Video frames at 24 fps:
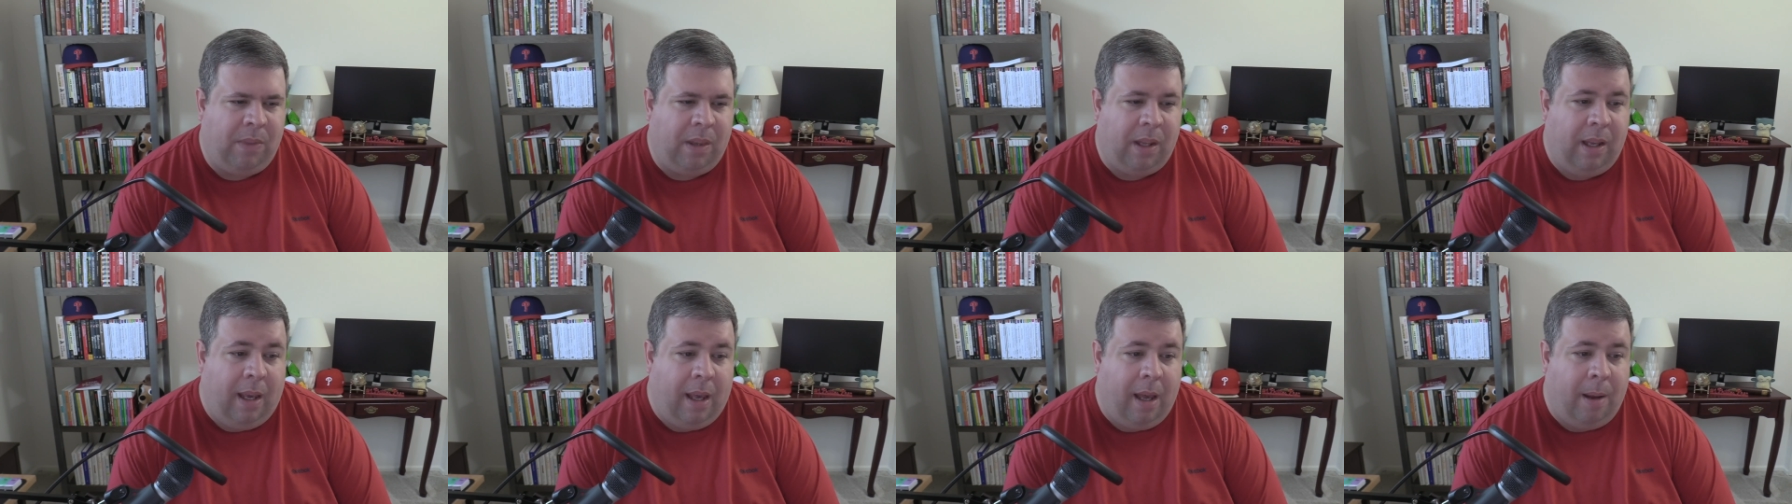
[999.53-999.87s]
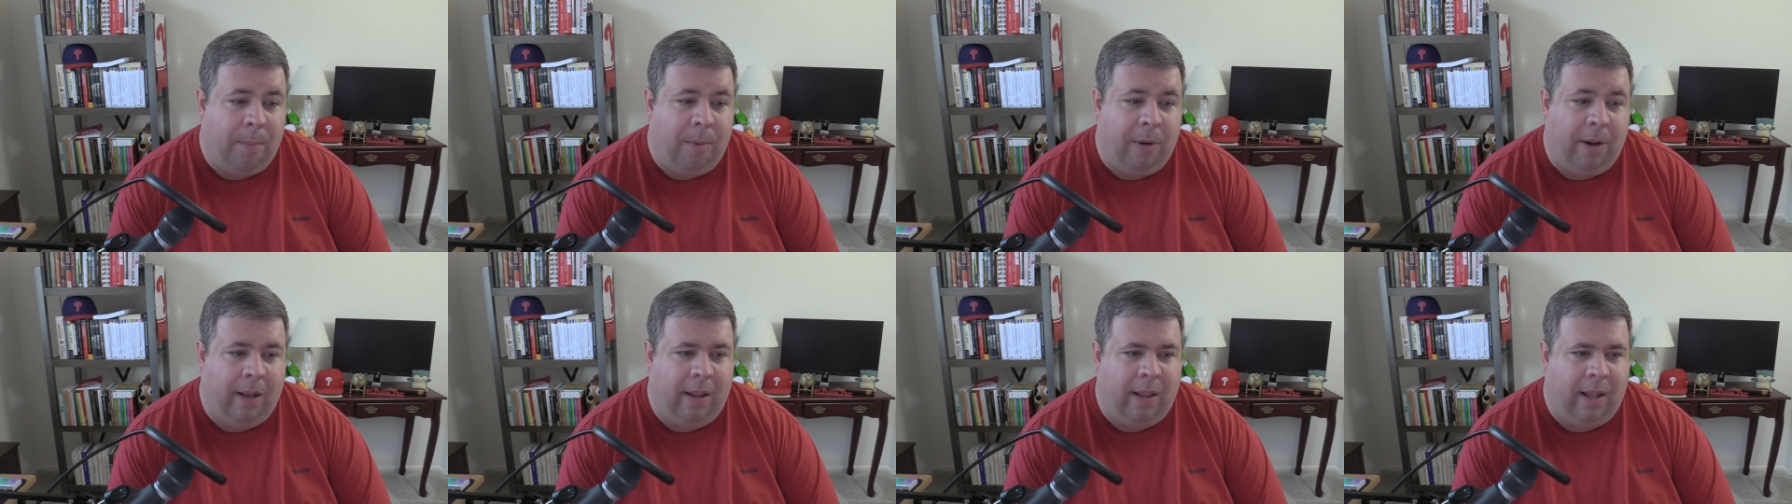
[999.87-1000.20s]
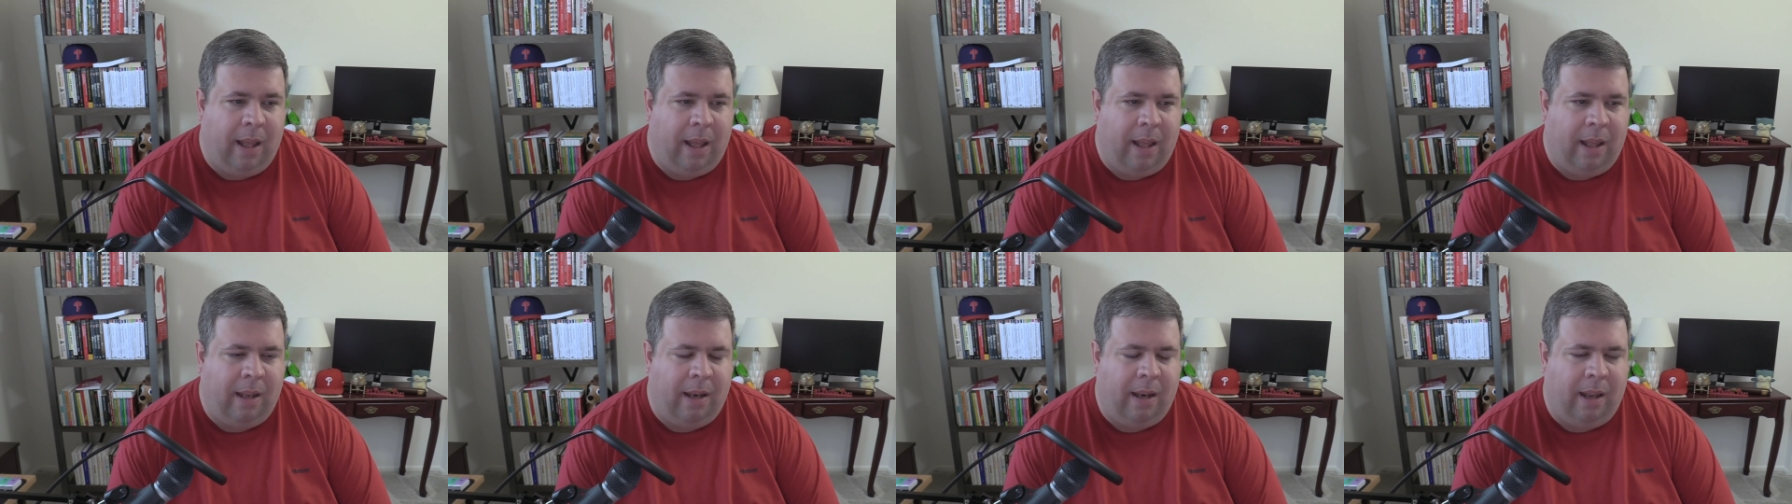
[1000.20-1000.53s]
yeah, I'm reading
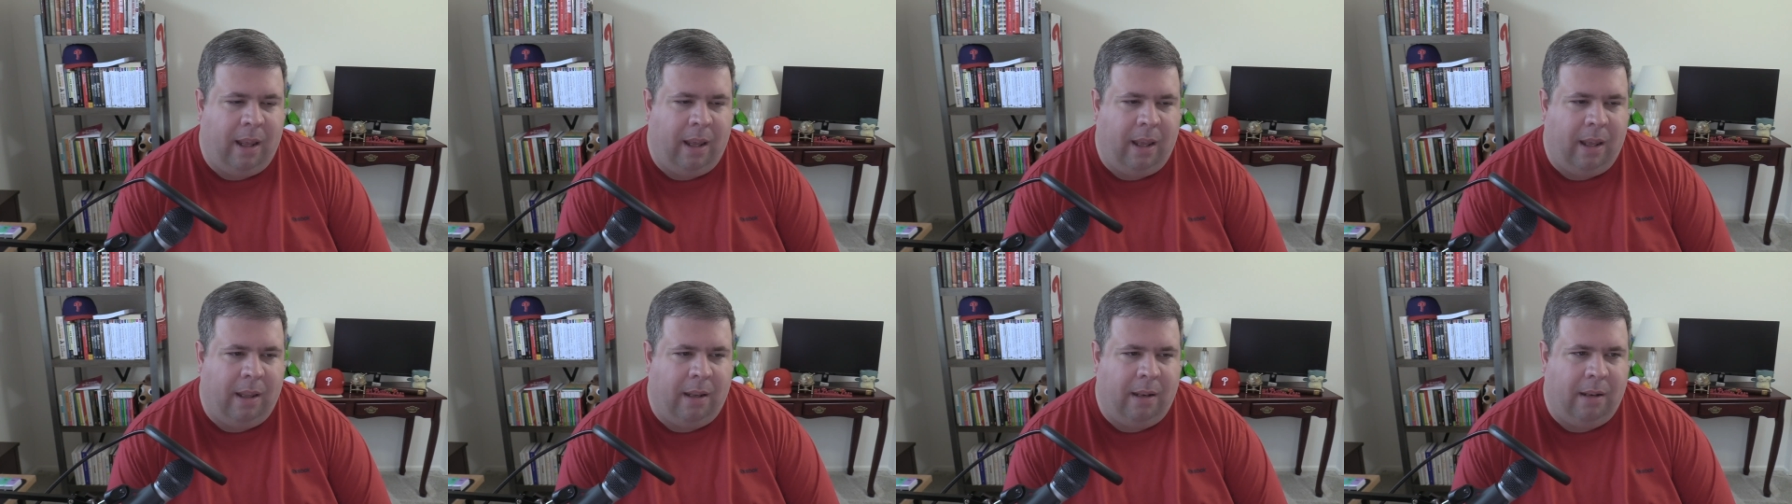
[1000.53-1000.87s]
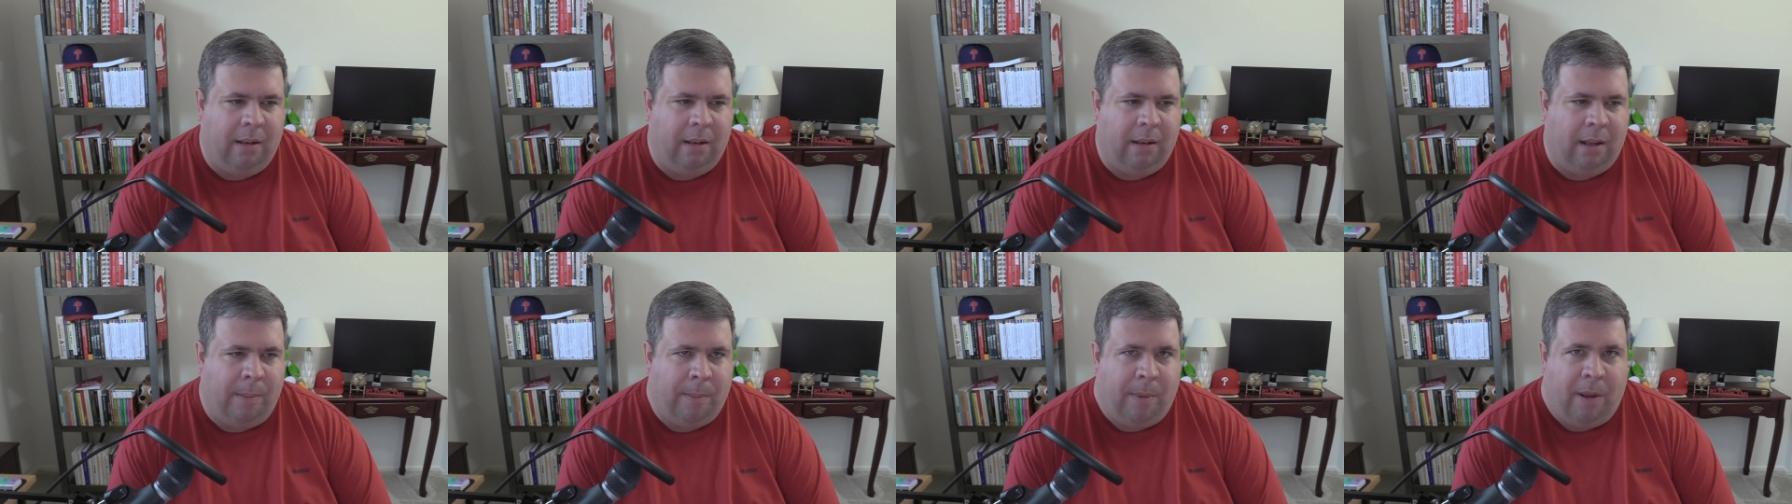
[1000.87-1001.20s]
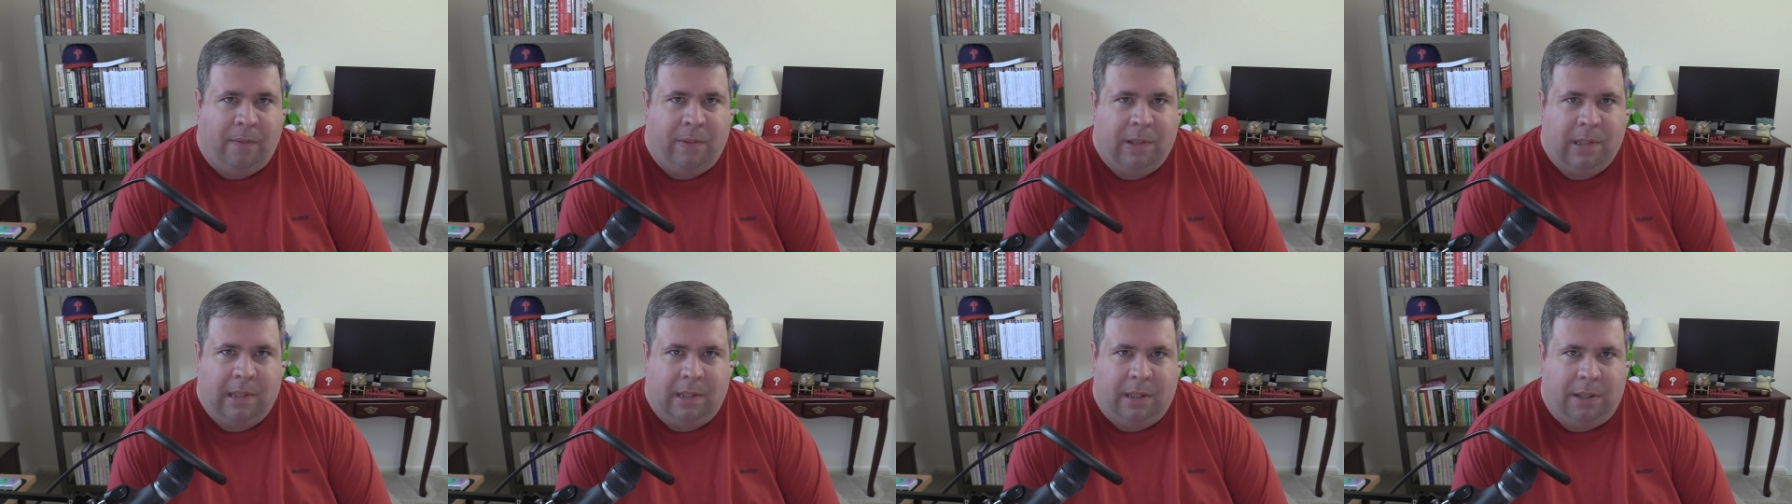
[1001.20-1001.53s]
that, and I'm
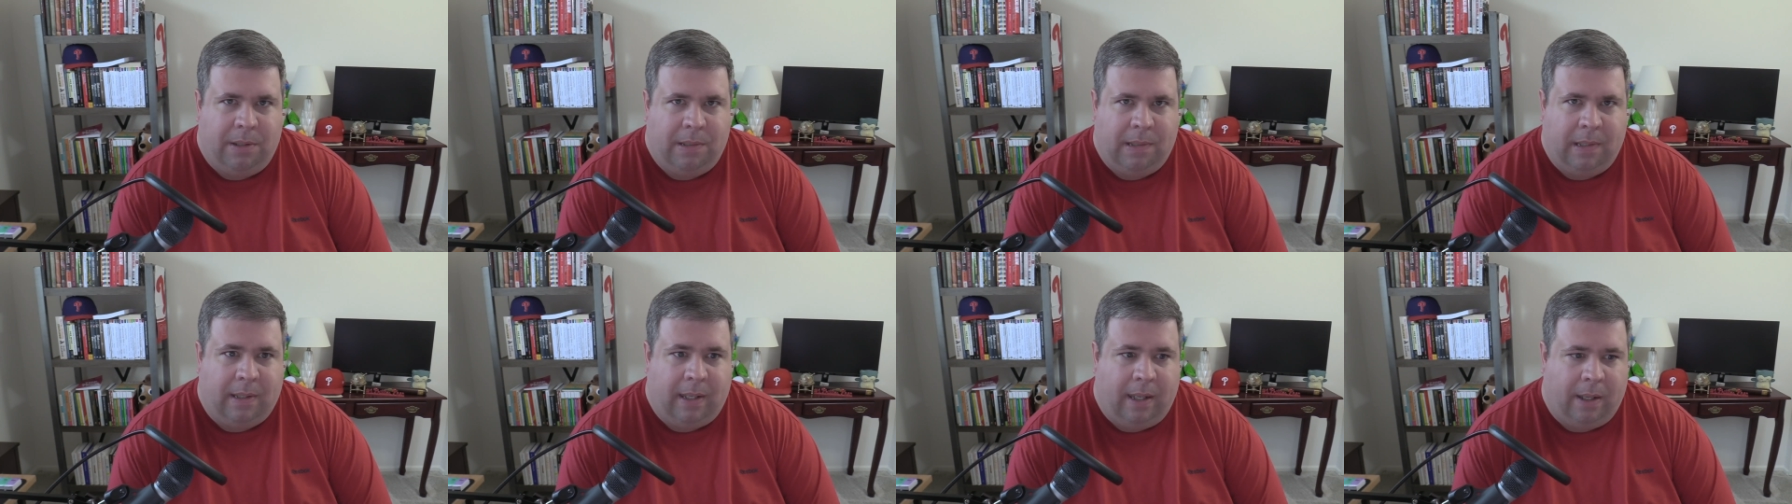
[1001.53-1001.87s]
obviously using